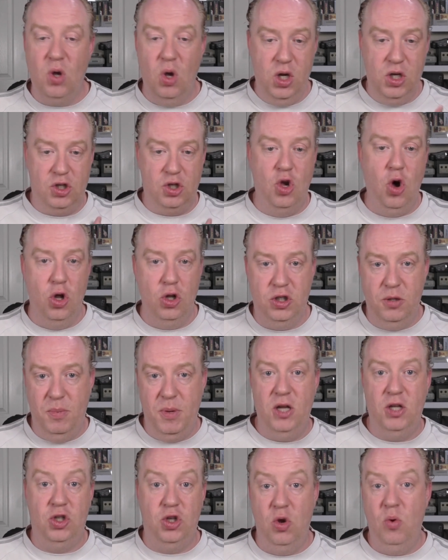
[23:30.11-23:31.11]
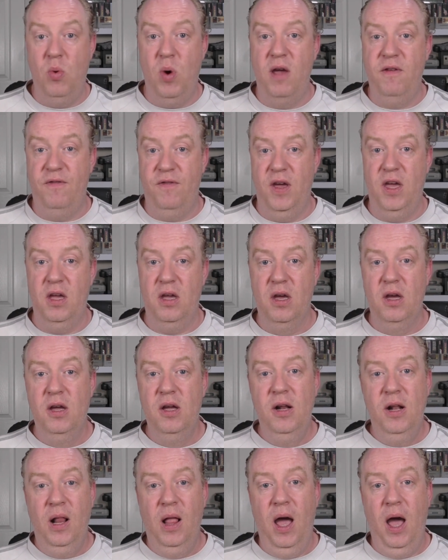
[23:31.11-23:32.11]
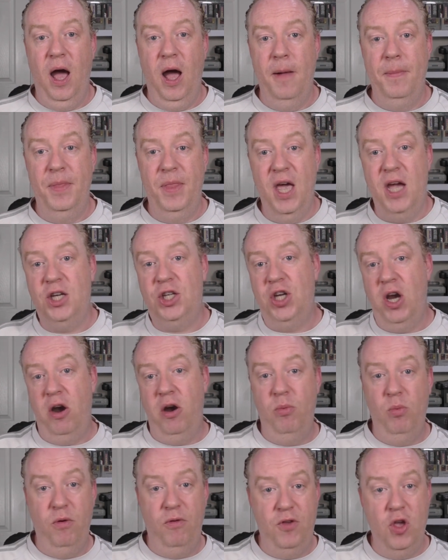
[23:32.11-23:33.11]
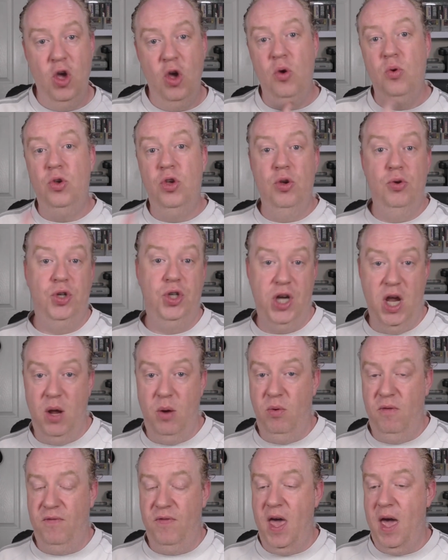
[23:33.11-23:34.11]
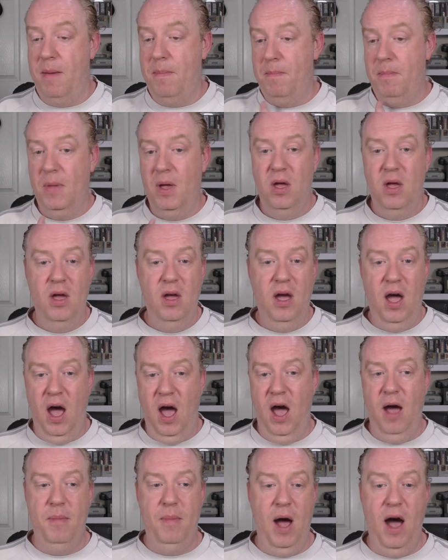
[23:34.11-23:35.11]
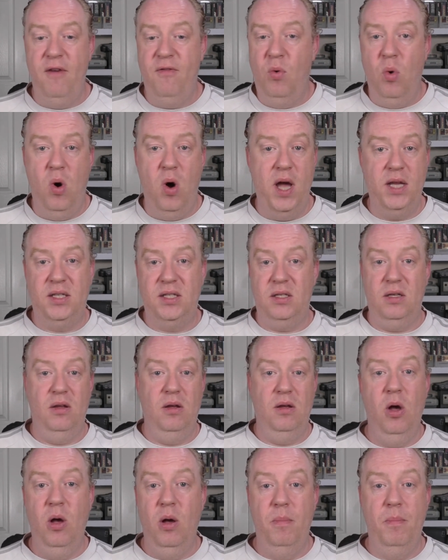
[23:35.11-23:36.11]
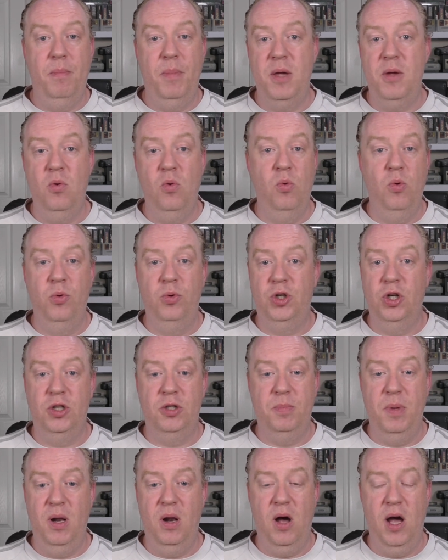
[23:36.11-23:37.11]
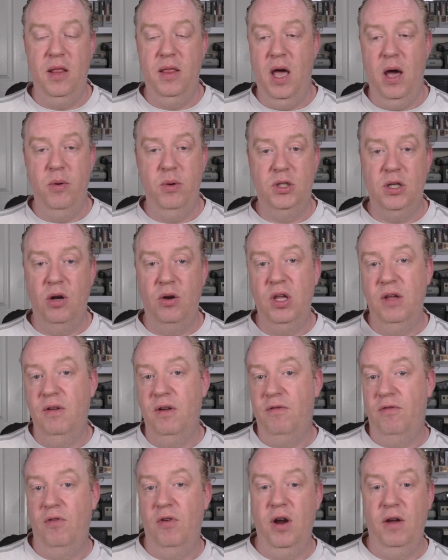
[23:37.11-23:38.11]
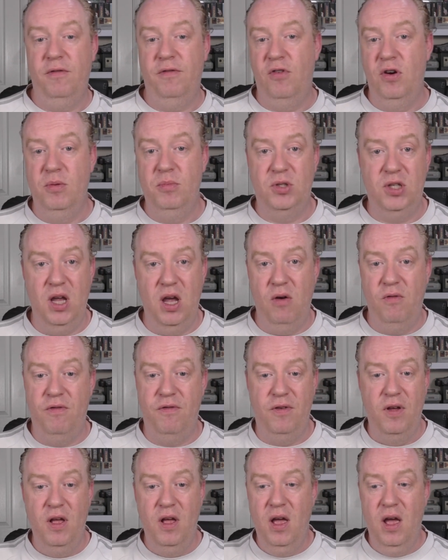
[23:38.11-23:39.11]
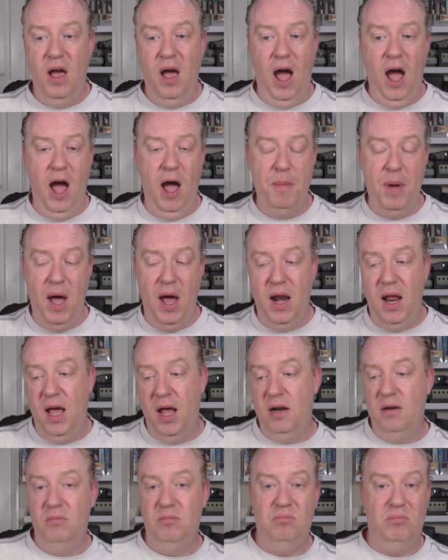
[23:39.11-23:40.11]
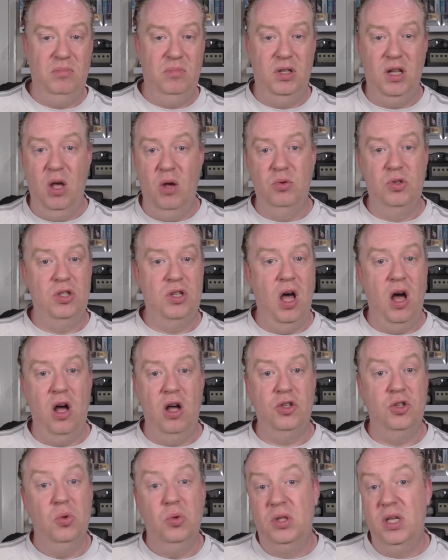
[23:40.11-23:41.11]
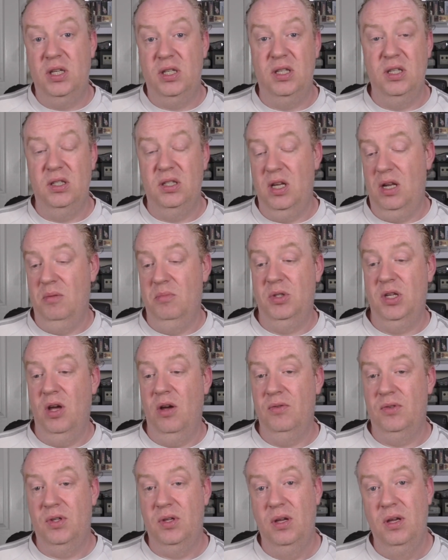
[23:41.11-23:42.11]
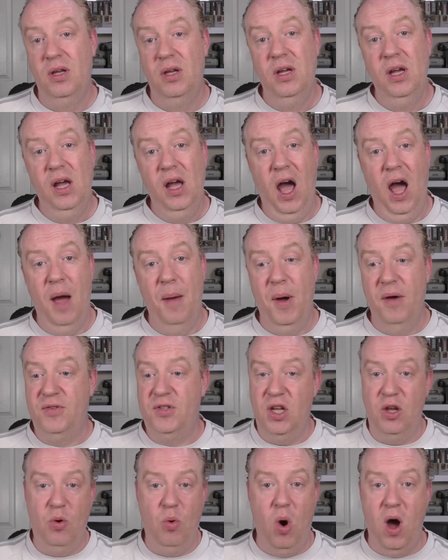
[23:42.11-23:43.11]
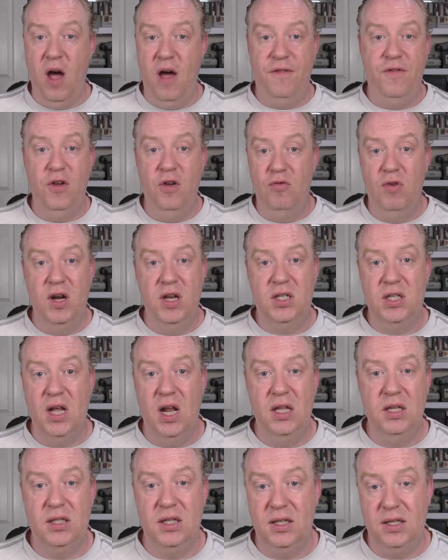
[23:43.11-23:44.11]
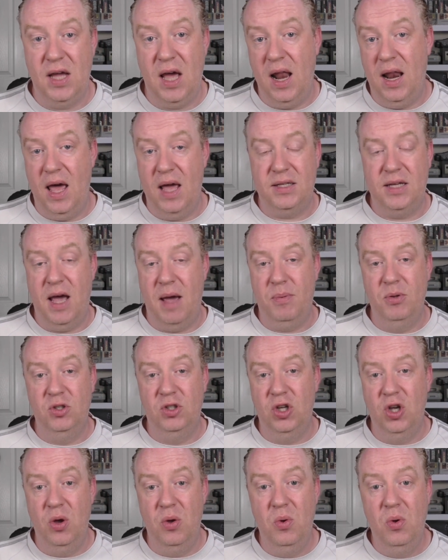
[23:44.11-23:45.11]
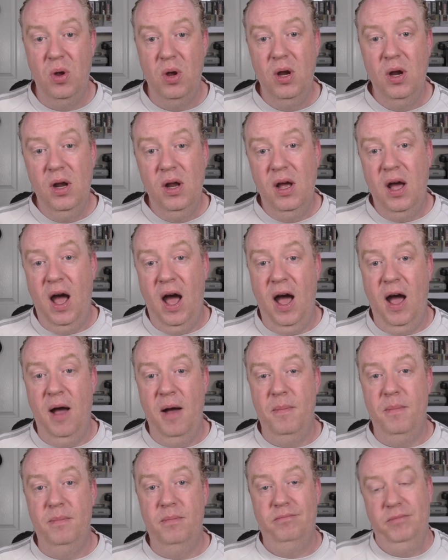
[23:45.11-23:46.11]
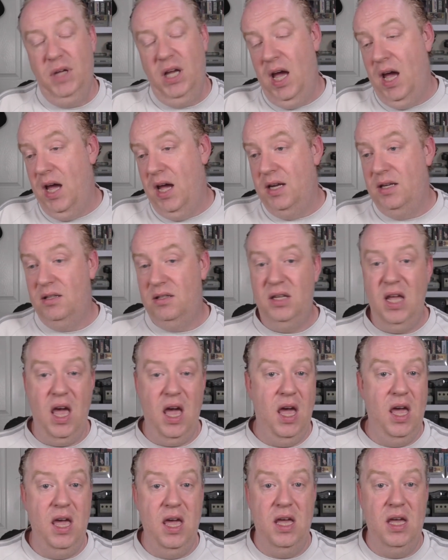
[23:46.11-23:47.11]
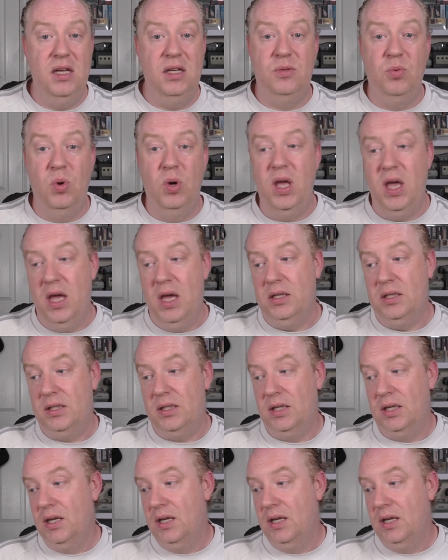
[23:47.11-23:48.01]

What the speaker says: It's got to be a two-way thing. They're sharing with you, you share with them. Otherwise, people will just be like, no, he's only in for it for himself, and then they'll start sort of distancing themselves. I've seen quite a few resellers that's happened to, and yeah, it is what it is.